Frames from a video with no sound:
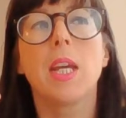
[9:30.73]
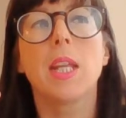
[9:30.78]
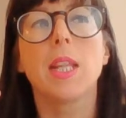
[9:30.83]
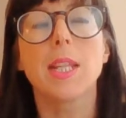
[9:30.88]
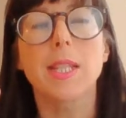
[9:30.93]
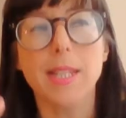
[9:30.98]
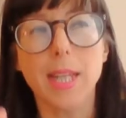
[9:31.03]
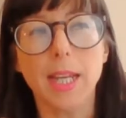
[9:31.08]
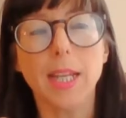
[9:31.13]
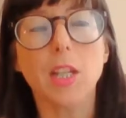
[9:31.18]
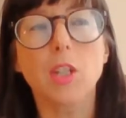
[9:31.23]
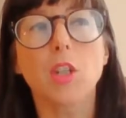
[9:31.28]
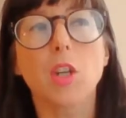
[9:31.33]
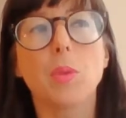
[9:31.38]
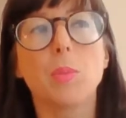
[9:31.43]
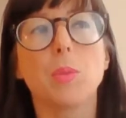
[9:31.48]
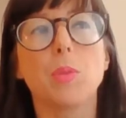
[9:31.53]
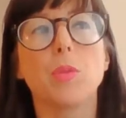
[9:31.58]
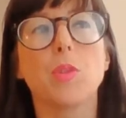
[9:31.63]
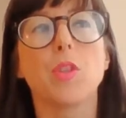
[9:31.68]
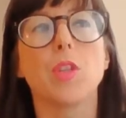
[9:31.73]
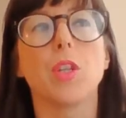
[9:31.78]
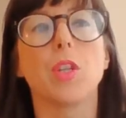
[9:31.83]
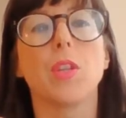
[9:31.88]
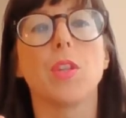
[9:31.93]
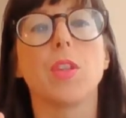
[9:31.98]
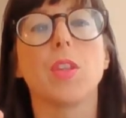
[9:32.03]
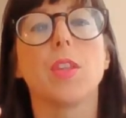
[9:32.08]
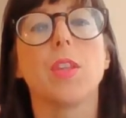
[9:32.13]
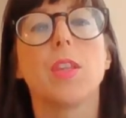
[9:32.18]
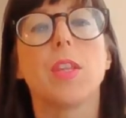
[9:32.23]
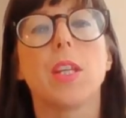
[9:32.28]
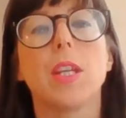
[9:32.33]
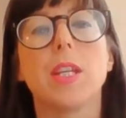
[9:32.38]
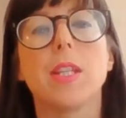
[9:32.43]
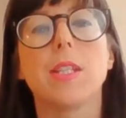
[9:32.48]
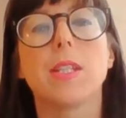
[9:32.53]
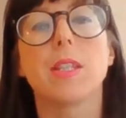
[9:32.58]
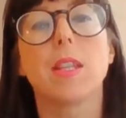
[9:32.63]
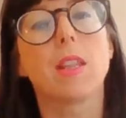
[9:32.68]
The second noble truth
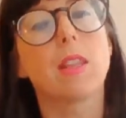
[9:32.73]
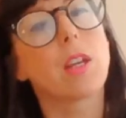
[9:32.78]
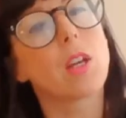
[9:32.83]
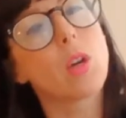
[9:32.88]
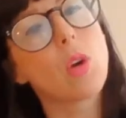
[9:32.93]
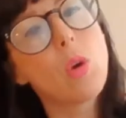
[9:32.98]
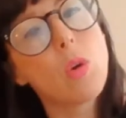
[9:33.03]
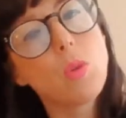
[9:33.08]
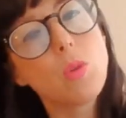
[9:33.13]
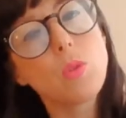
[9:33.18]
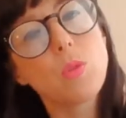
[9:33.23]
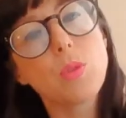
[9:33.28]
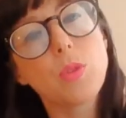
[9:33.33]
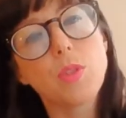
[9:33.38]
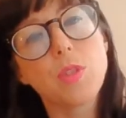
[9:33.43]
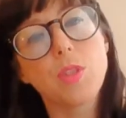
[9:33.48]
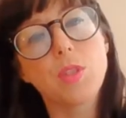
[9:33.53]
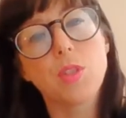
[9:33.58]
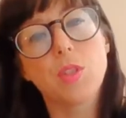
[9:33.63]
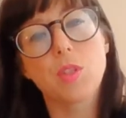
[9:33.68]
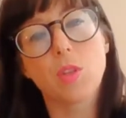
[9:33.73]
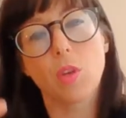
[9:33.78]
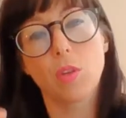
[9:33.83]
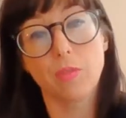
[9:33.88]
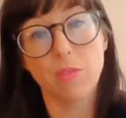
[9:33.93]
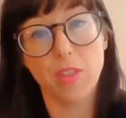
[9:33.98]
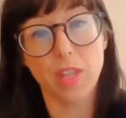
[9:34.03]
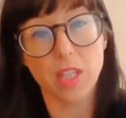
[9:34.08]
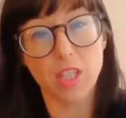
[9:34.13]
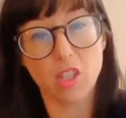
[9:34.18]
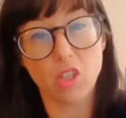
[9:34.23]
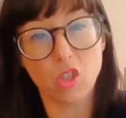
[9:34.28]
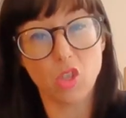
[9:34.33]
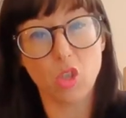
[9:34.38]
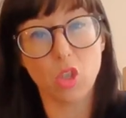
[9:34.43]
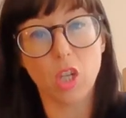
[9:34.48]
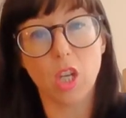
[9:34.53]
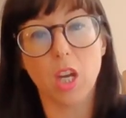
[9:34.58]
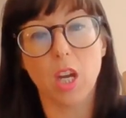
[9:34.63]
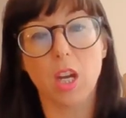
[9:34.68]
is that the cause of this
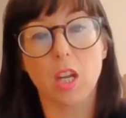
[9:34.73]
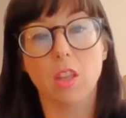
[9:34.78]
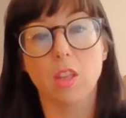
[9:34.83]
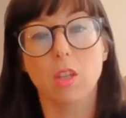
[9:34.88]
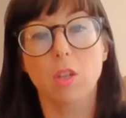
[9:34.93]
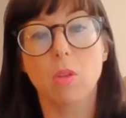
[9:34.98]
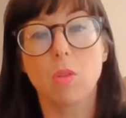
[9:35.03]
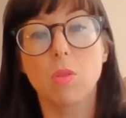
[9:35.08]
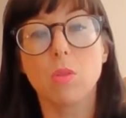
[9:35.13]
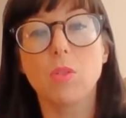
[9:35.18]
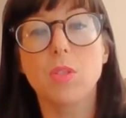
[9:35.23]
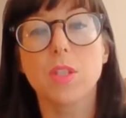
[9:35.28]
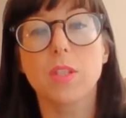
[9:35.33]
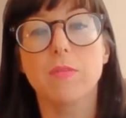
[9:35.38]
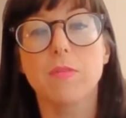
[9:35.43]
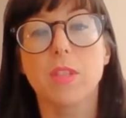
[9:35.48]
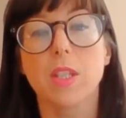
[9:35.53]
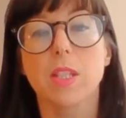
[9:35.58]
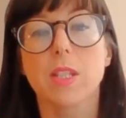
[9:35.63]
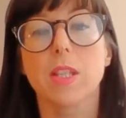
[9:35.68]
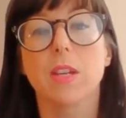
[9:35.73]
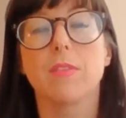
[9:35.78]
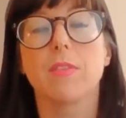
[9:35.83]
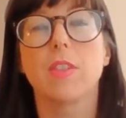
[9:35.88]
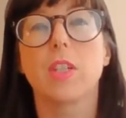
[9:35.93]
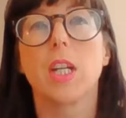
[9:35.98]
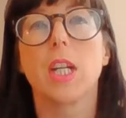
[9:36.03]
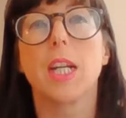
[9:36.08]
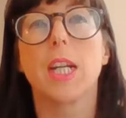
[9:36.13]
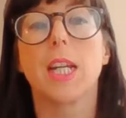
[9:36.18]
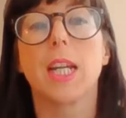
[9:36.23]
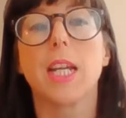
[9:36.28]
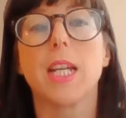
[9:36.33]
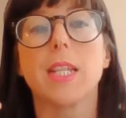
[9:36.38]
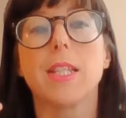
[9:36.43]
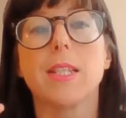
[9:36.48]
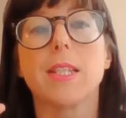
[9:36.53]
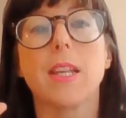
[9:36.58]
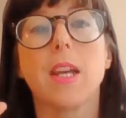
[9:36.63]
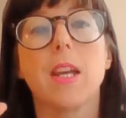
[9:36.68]
dukkha, the cause of the suffering,
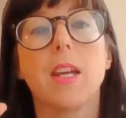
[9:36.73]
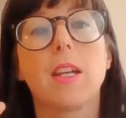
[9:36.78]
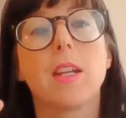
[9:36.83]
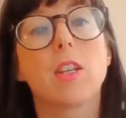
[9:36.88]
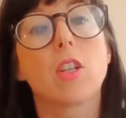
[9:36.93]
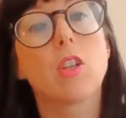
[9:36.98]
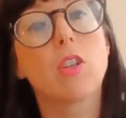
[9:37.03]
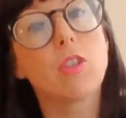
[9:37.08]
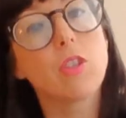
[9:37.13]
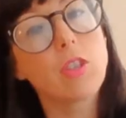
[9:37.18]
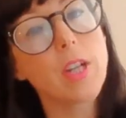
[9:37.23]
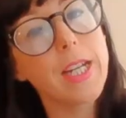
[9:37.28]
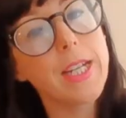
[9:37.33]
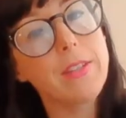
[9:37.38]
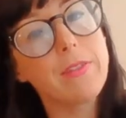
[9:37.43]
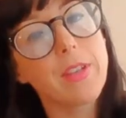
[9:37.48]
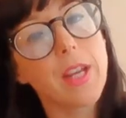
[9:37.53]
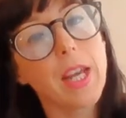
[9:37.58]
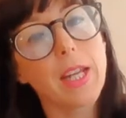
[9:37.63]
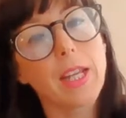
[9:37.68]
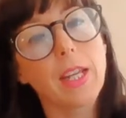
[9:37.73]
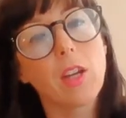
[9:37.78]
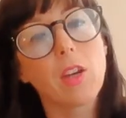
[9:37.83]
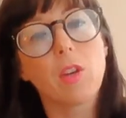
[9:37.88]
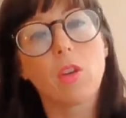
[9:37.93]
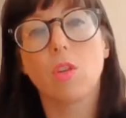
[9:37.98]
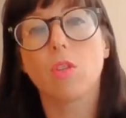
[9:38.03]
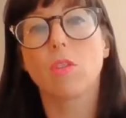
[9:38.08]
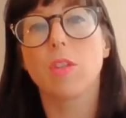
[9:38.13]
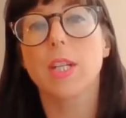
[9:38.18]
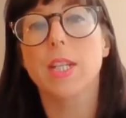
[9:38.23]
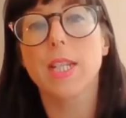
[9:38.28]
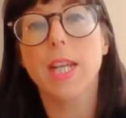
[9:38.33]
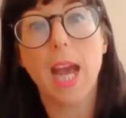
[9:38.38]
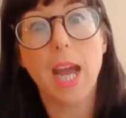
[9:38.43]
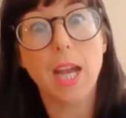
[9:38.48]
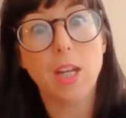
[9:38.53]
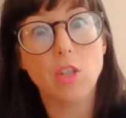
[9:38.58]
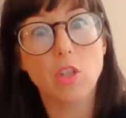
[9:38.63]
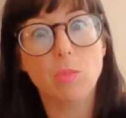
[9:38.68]
is craving or
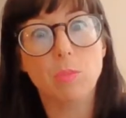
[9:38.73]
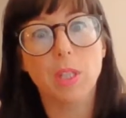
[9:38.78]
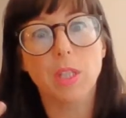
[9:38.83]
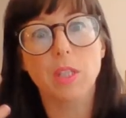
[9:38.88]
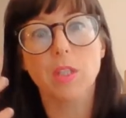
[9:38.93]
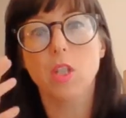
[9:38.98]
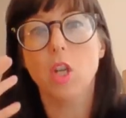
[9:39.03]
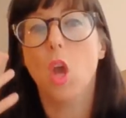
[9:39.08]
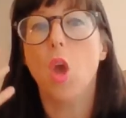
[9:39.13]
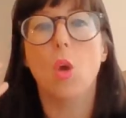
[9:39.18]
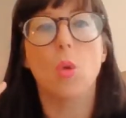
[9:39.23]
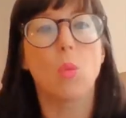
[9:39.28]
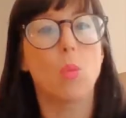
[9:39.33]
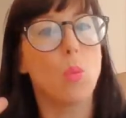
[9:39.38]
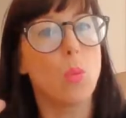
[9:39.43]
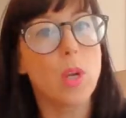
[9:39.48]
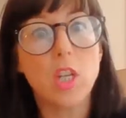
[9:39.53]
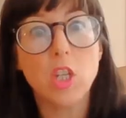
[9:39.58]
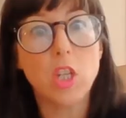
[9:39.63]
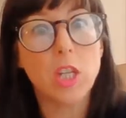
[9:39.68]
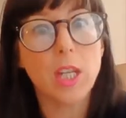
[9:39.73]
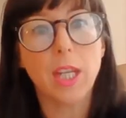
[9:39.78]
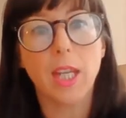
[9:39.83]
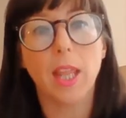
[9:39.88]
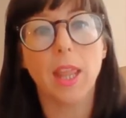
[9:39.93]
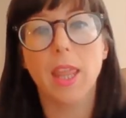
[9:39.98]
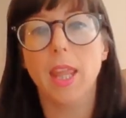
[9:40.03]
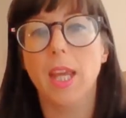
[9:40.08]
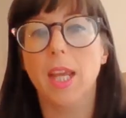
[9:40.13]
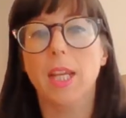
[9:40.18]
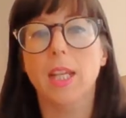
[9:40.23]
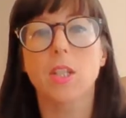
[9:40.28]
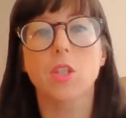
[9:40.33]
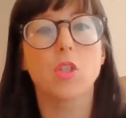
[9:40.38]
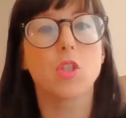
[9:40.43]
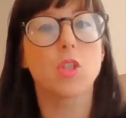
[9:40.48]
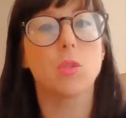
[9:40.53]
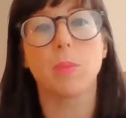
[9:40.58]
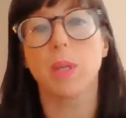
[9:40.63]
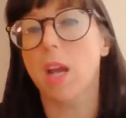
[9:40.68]
attachment, wishing
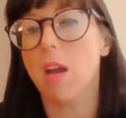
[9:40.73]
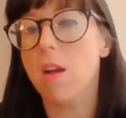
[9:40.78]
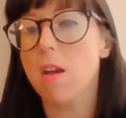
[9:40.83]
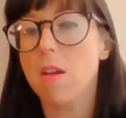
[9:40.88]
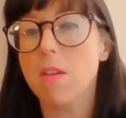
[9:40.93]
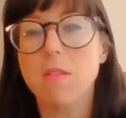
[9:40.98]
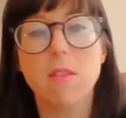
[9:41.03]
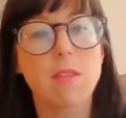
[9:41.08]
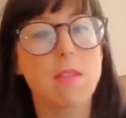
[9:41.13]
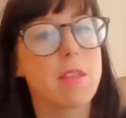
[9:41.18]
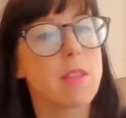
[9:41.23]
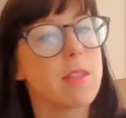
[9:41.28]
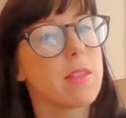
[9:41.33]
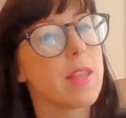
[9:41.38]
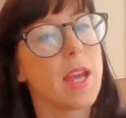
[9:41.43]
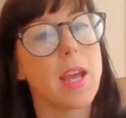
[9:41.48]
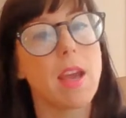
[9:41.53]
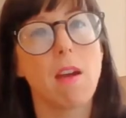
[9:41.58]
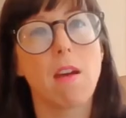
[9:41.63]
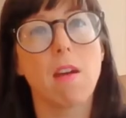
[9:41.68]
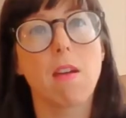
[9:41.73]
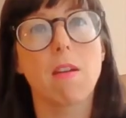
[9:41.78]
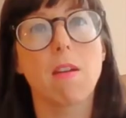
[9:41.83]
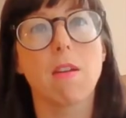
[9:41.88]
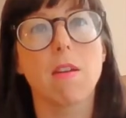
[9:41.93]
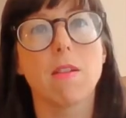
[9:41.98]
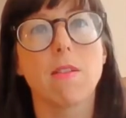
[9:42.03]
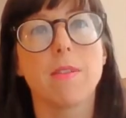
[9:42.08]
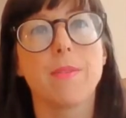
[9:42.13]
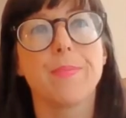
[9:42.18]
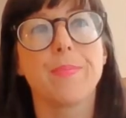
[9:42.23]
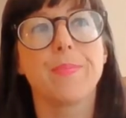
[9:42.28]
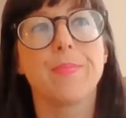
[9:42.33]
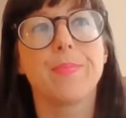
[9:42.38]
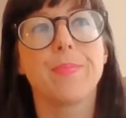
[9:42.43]
things to be other than they are.